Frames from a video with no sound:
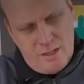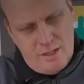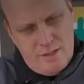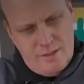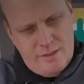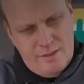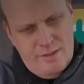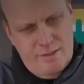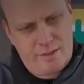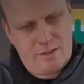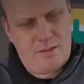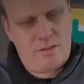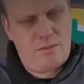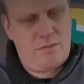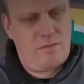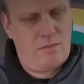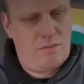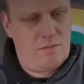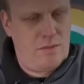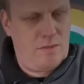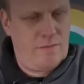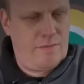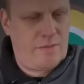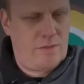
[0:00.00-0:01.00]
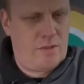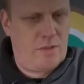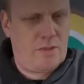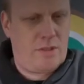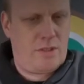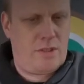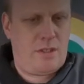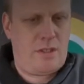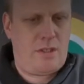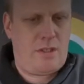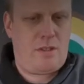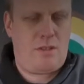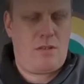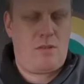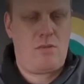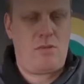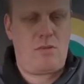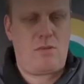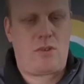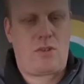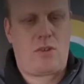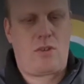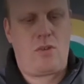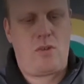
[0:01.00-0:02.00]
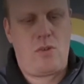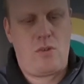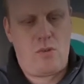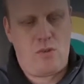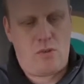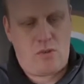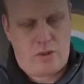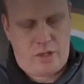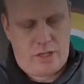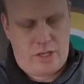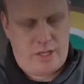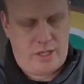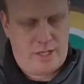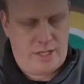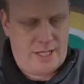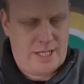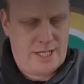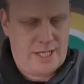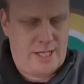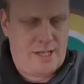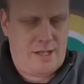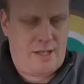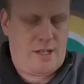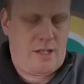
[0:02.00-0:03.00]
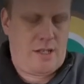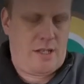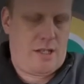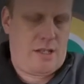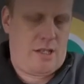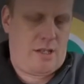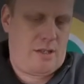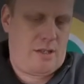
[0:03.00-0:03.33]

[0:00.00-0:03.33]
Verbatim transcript: So we've got the old cork and